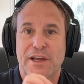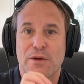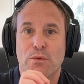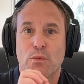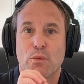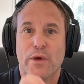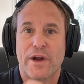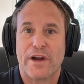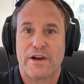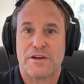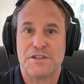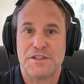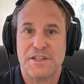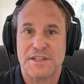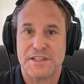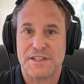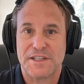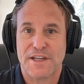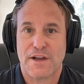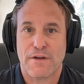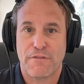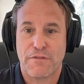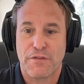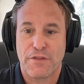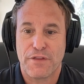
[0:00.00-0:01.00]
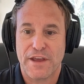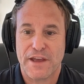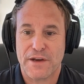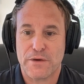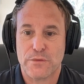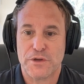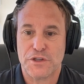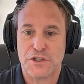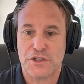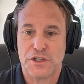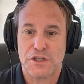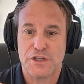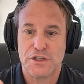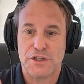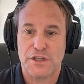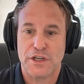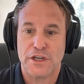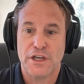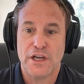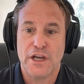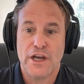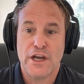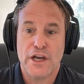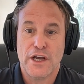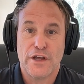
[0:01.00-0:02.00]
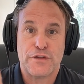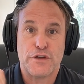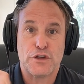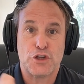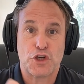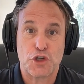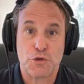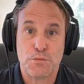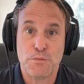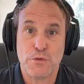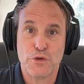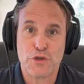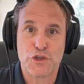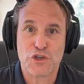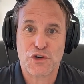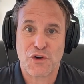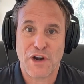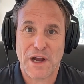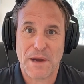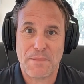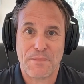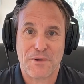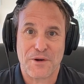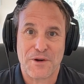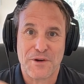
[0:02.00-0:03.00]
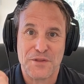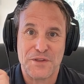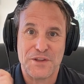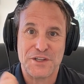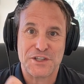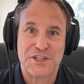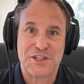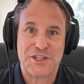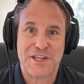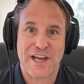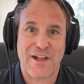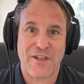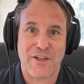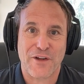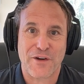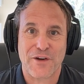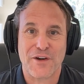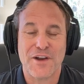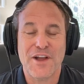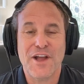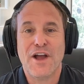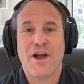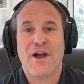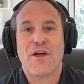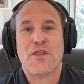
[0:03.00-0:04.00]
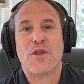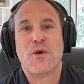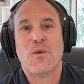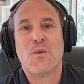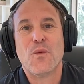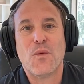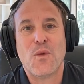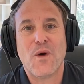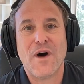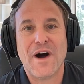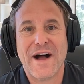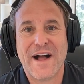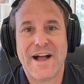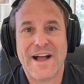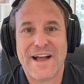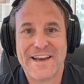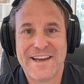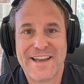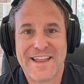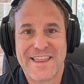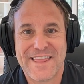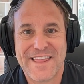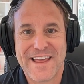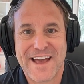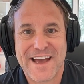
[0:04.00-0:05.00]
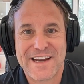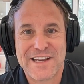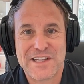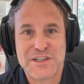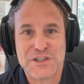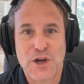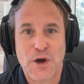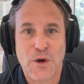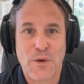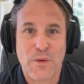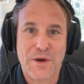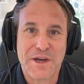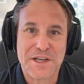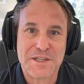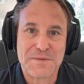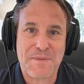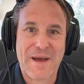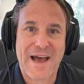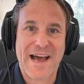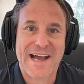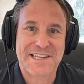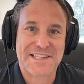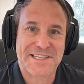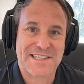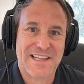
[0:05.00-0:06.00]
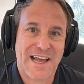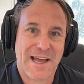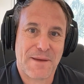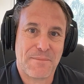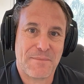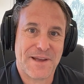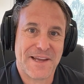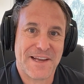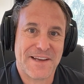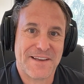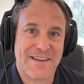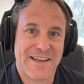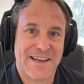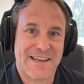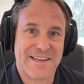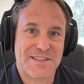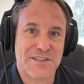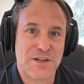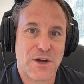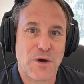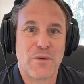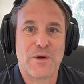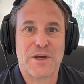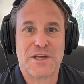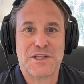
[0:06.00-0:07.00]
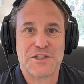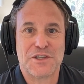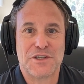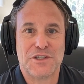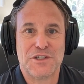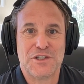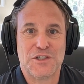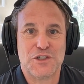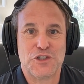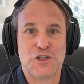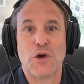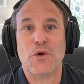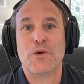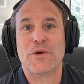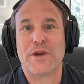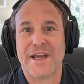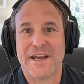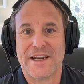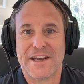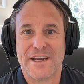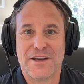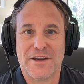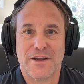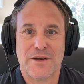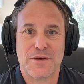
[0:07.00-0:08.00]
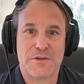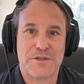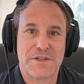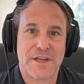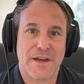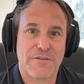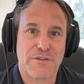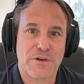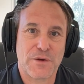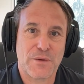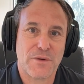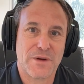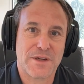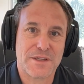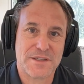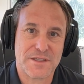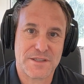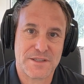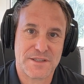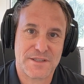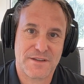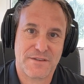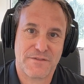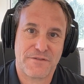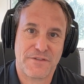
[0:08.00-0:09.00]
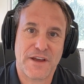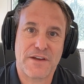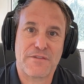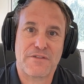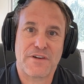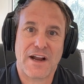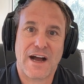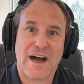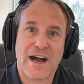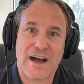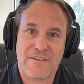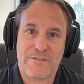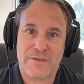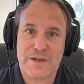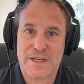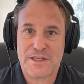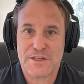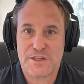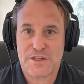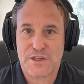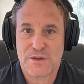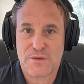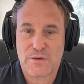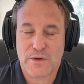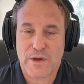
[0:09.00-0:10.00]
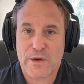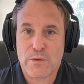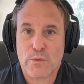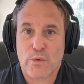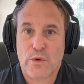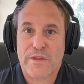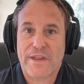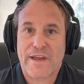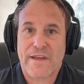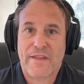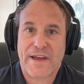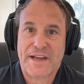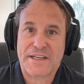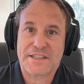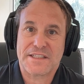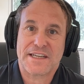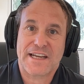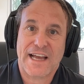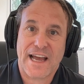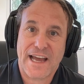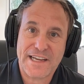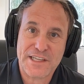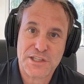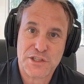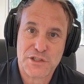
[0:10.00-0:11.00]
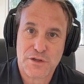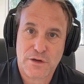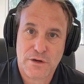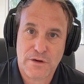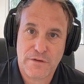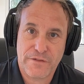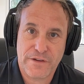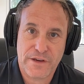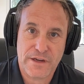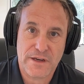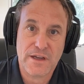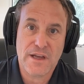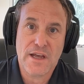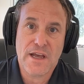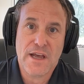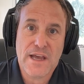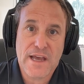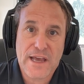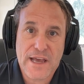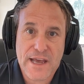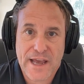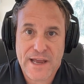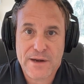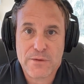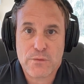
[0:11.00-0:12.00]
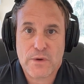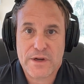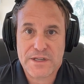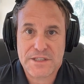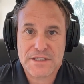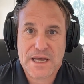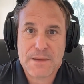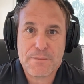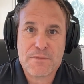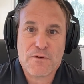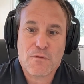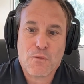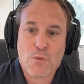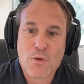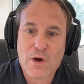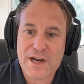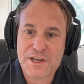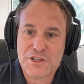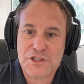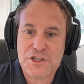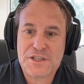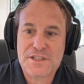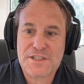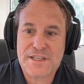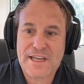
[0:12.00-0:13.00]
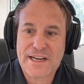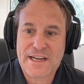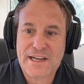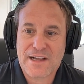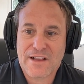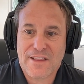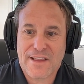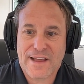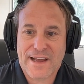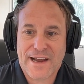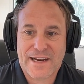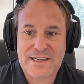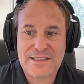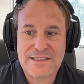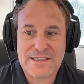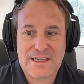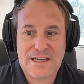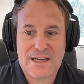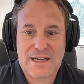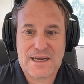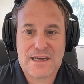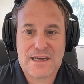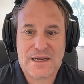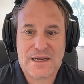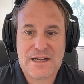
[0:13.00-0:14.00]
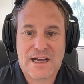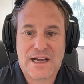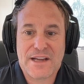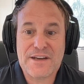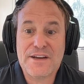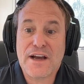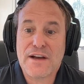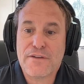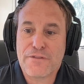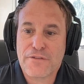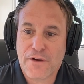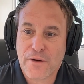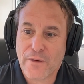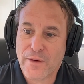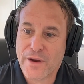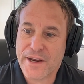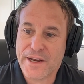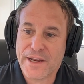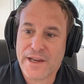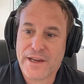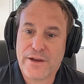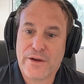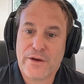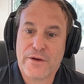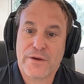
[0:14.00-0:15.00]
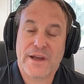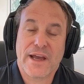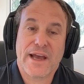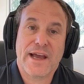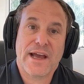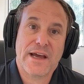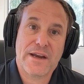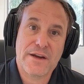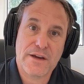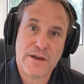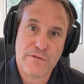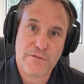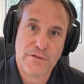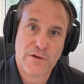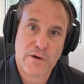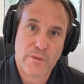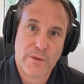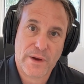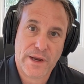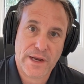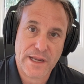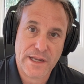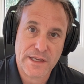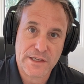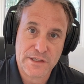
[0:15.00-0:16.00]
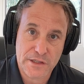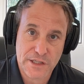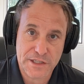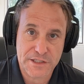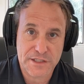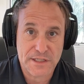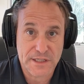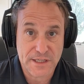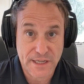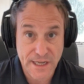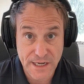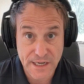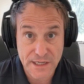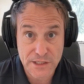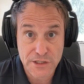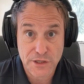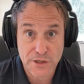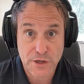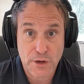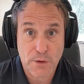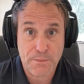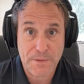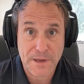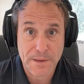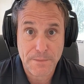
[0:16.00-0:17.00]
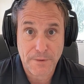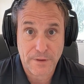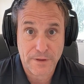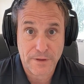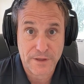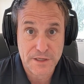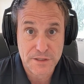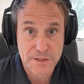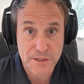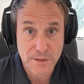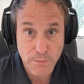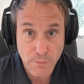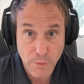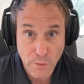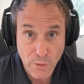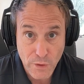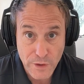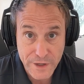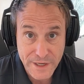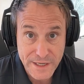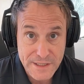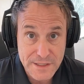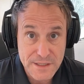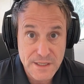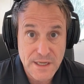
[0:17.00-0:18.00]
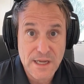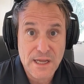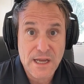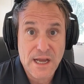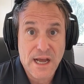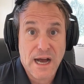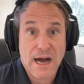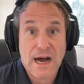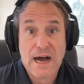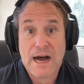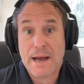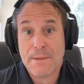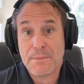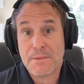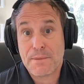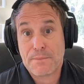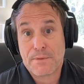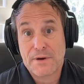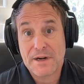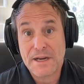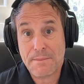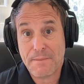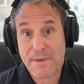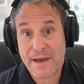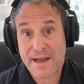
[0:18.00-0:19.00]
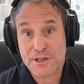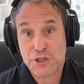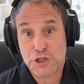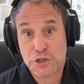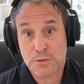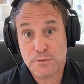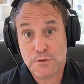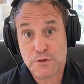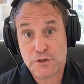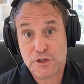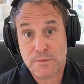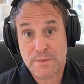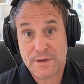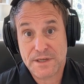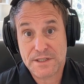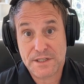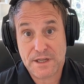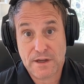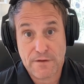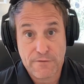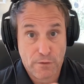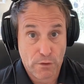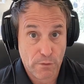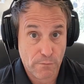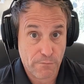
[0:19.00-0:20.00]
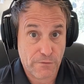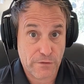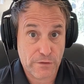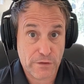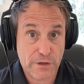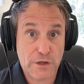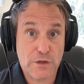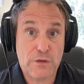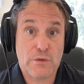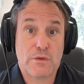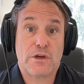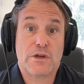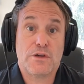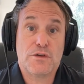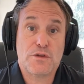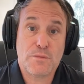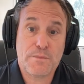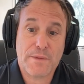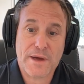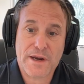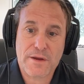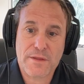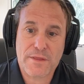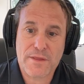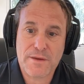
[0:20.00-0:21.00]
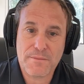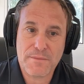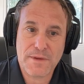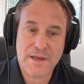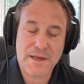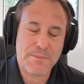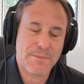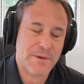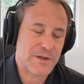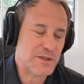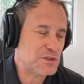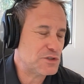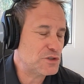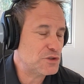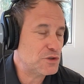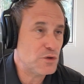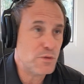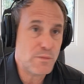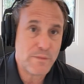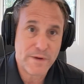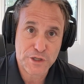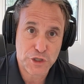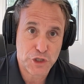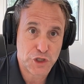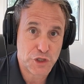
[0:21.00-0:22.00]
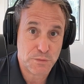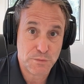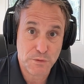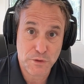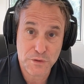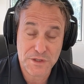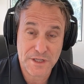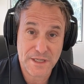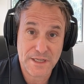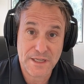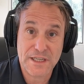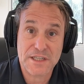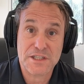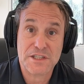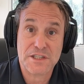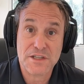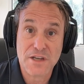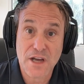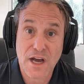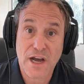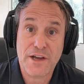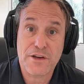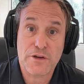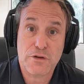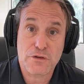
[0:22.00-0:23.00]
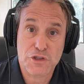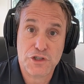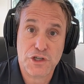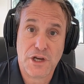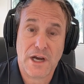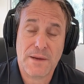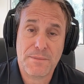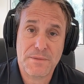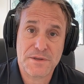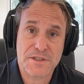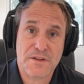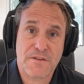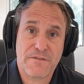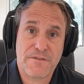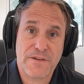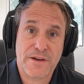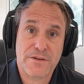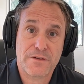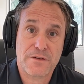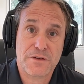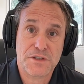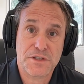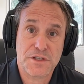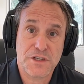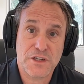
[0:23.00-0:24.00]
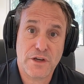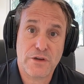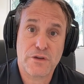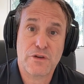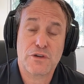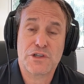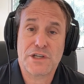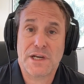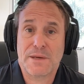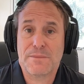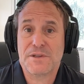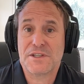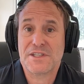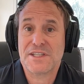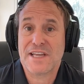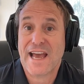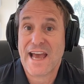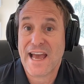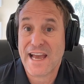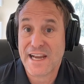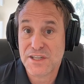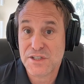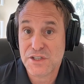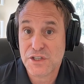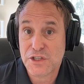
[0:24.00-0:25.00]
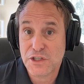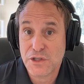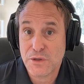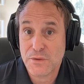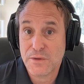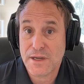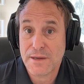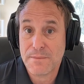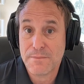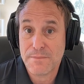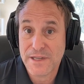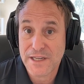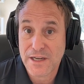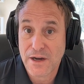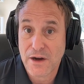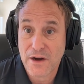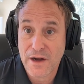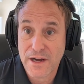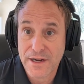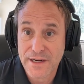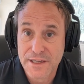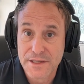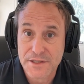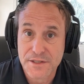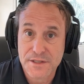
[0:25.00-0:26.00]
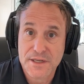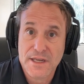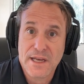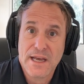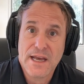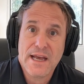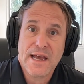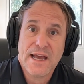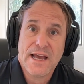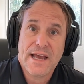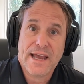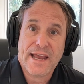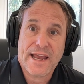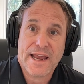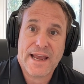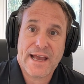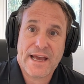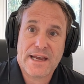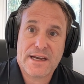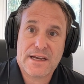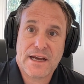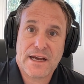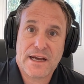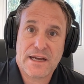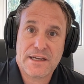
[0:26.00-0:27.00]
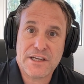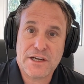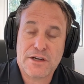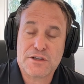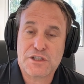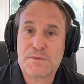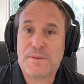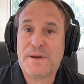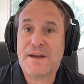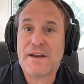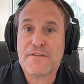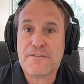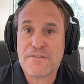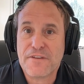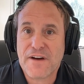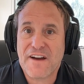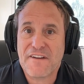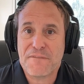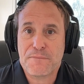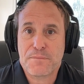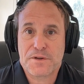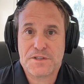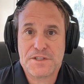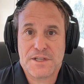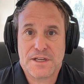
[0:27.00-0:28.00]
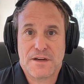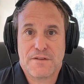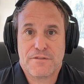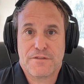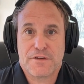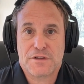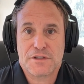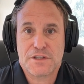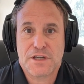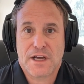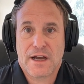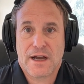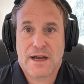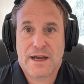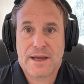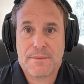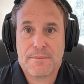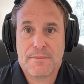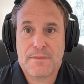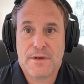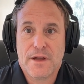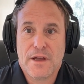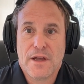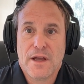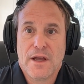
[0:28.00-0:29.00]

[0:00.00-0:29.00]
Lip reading: it wears itself thin, which is the schmoozer upper, the seller, the one that is always backslapping, that's always joking and knows everyone's favorite hobbies and where they like to kite surf and what type of watches they collect. Enough already, okay? Enough already. Listen, getting to know people is important. I'm a pretty bad schmoozer myself. Hopefully you can do better than me, but too much schmoozing is not your job as a founder CEO. Your job is to execute and be honest. And, spending 5% of your time